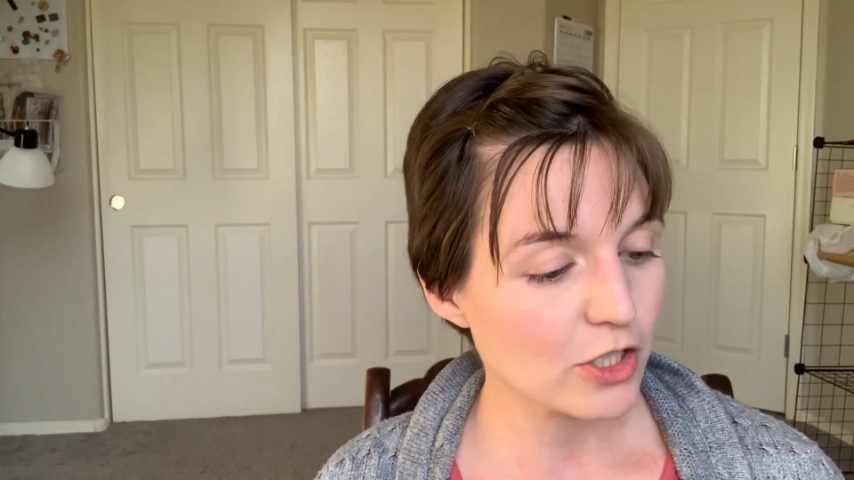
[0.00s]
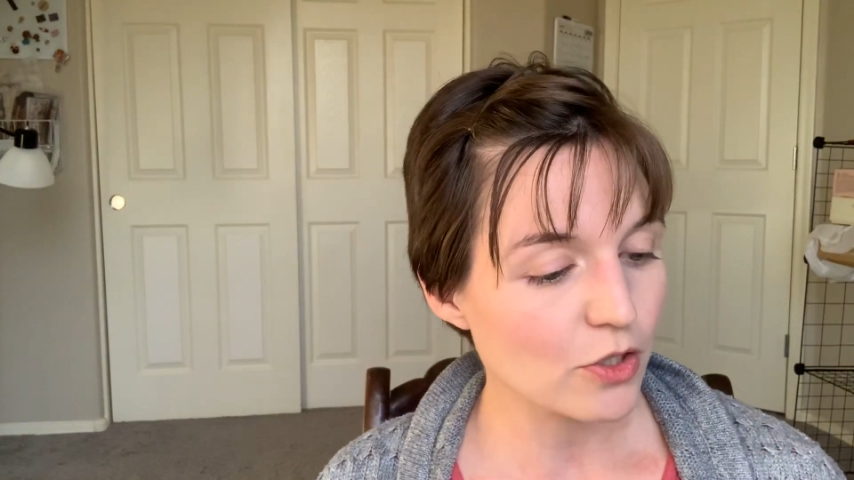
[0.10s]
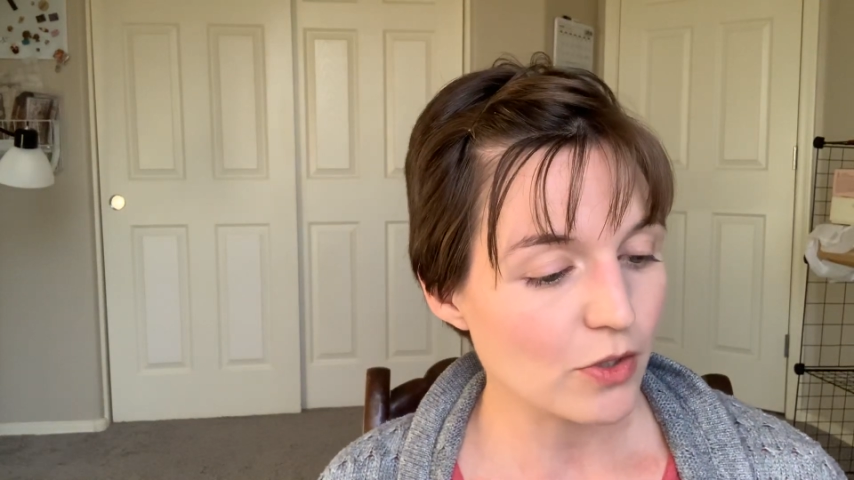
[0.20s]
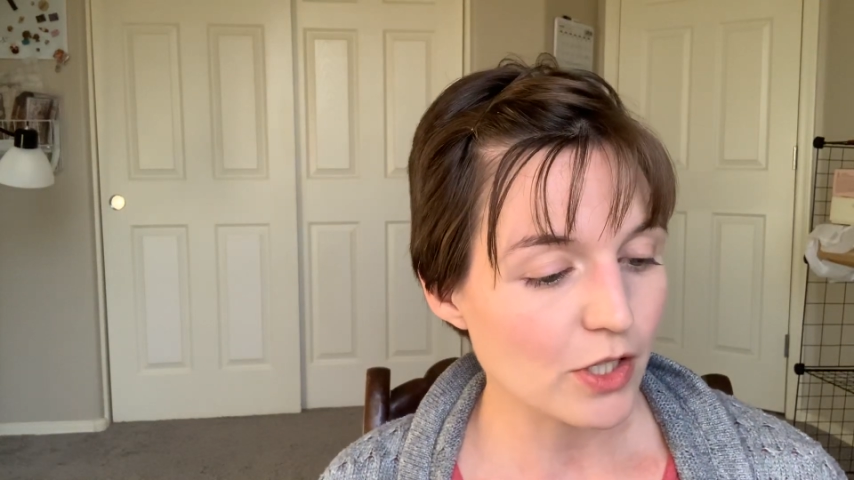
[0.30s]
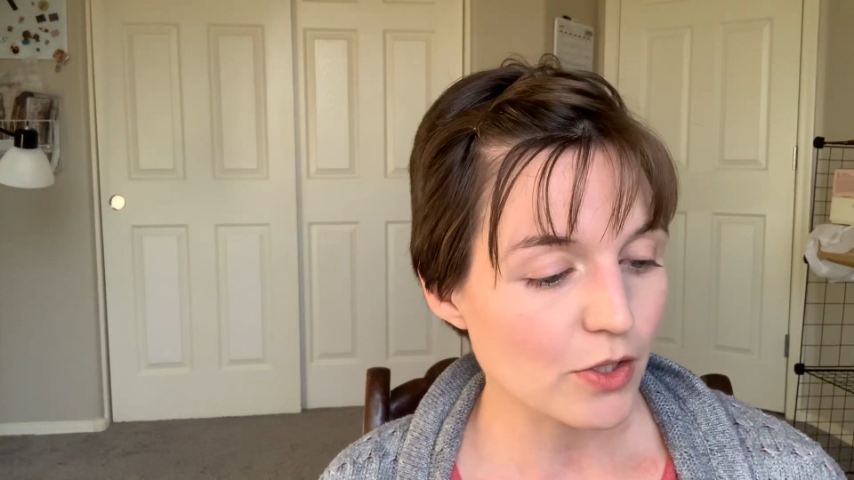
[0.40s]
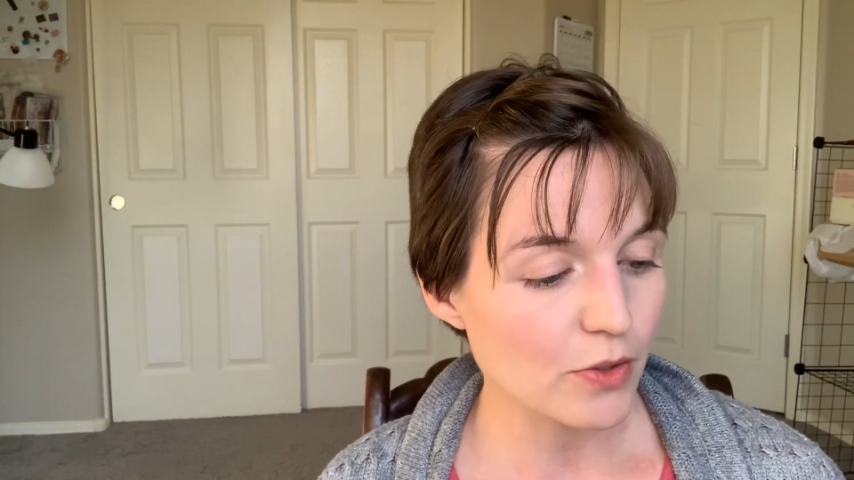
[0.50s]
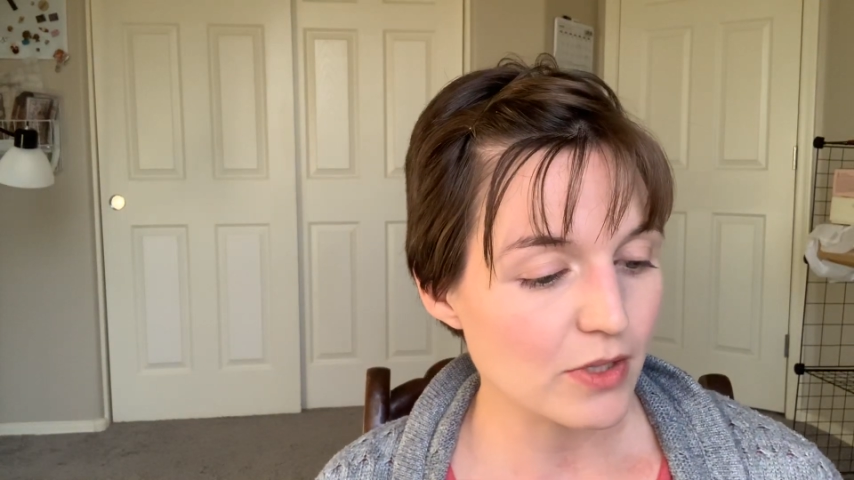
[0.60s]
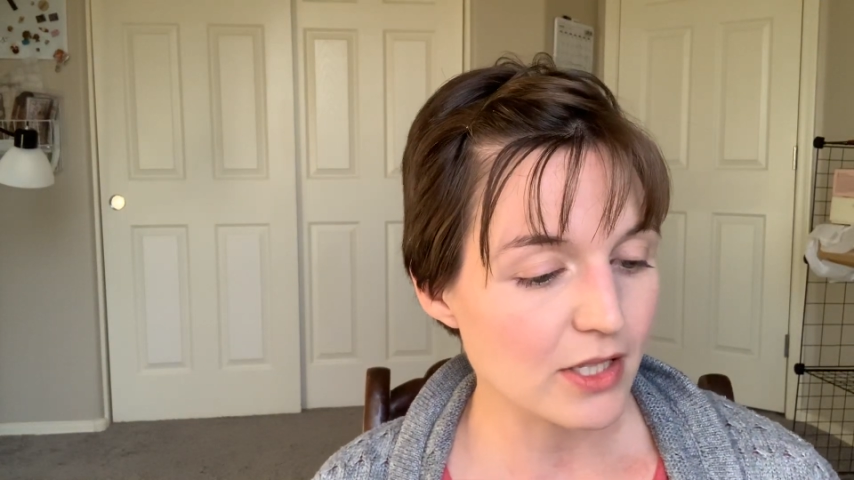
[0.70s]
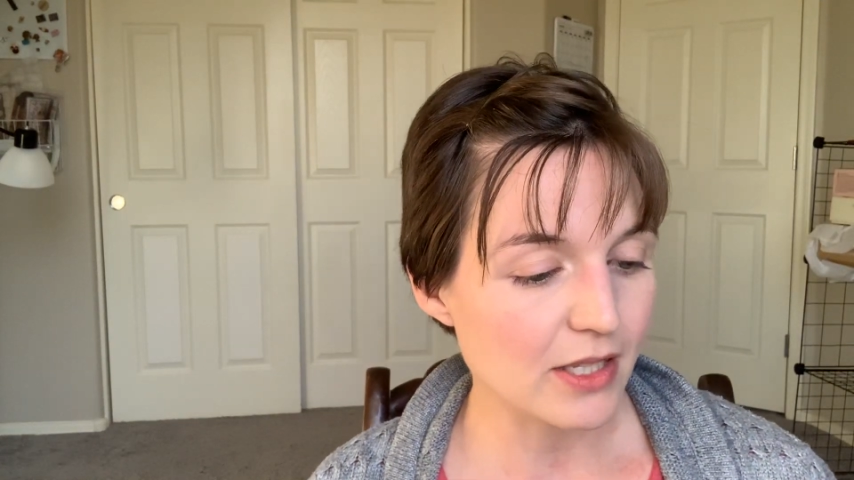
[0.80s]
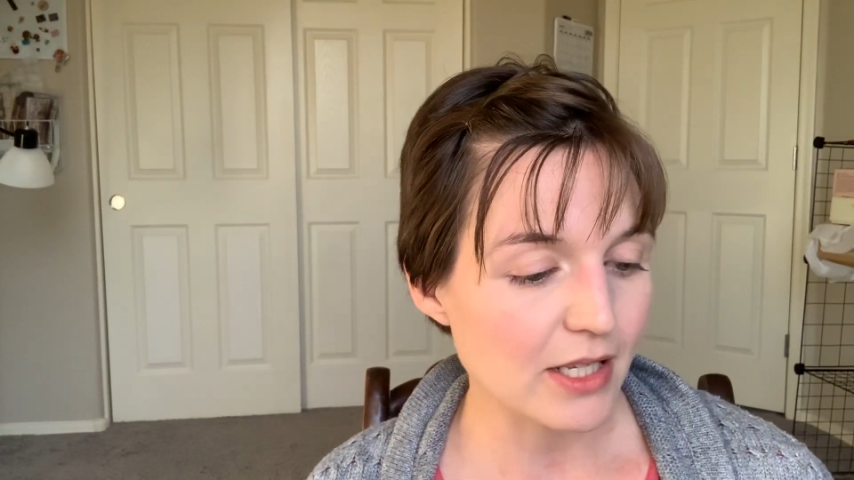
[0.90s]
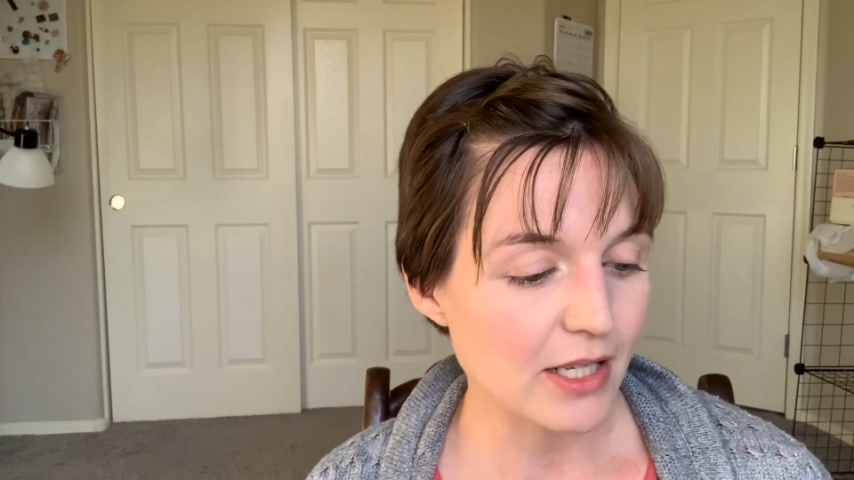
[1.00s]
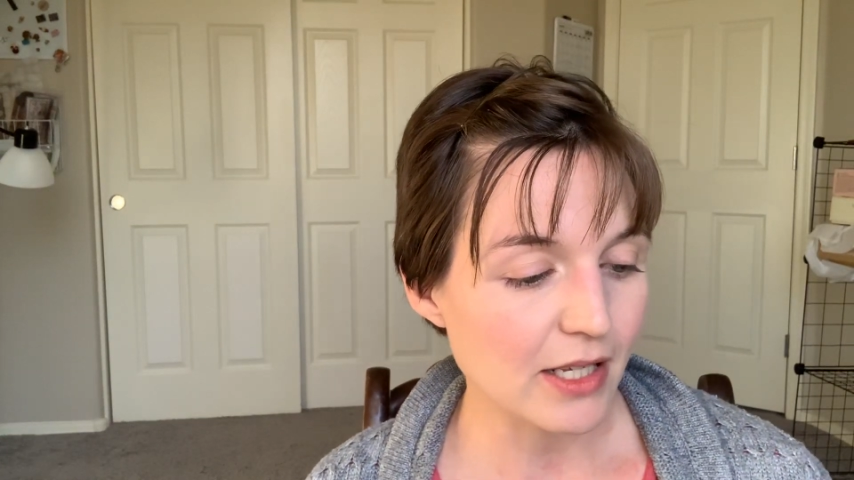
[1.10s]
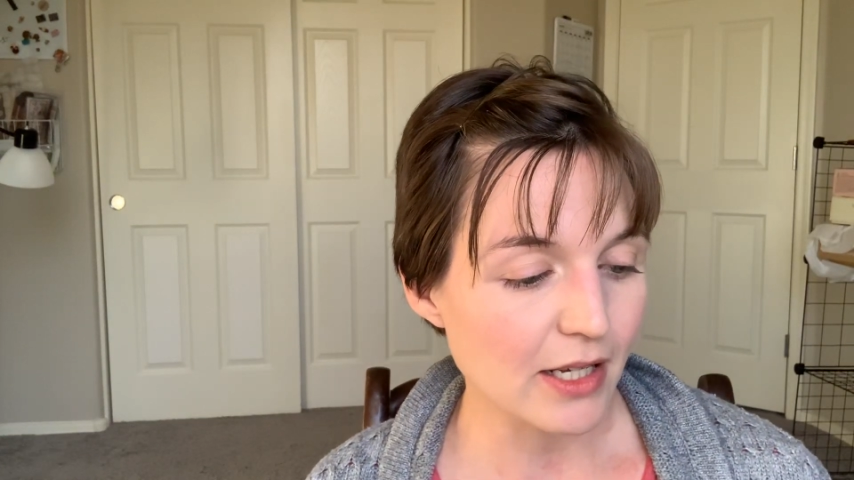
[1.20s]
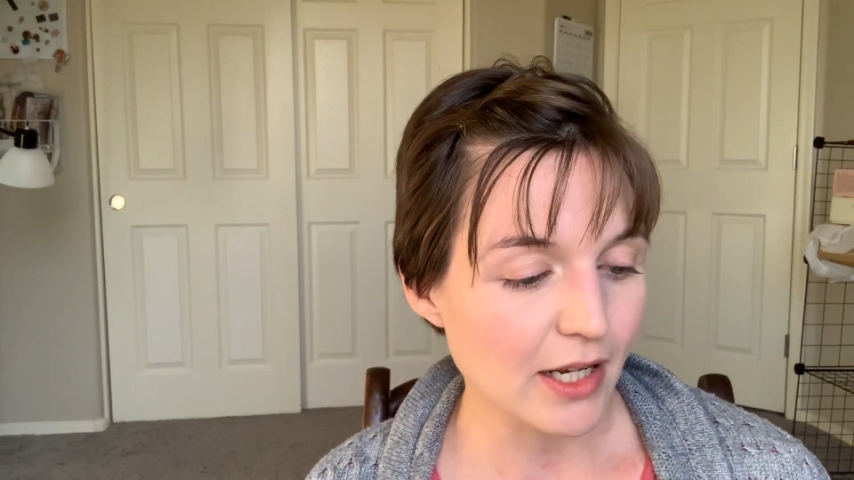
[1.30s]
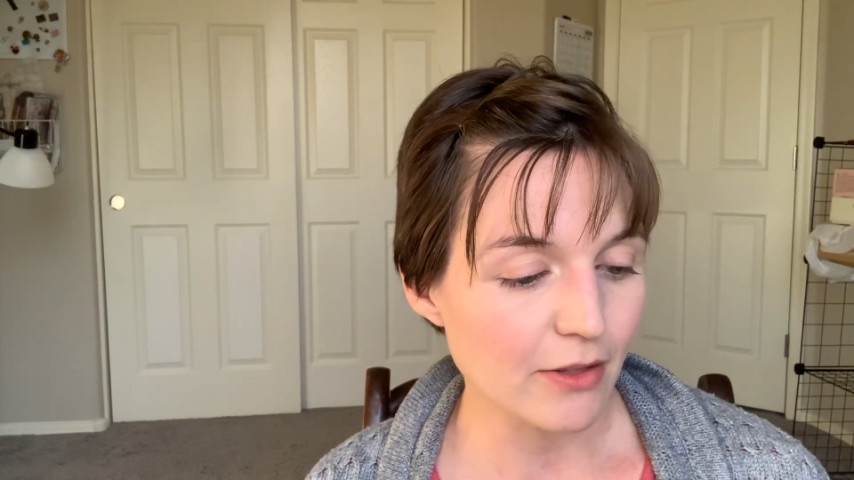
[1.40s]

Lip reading: to use the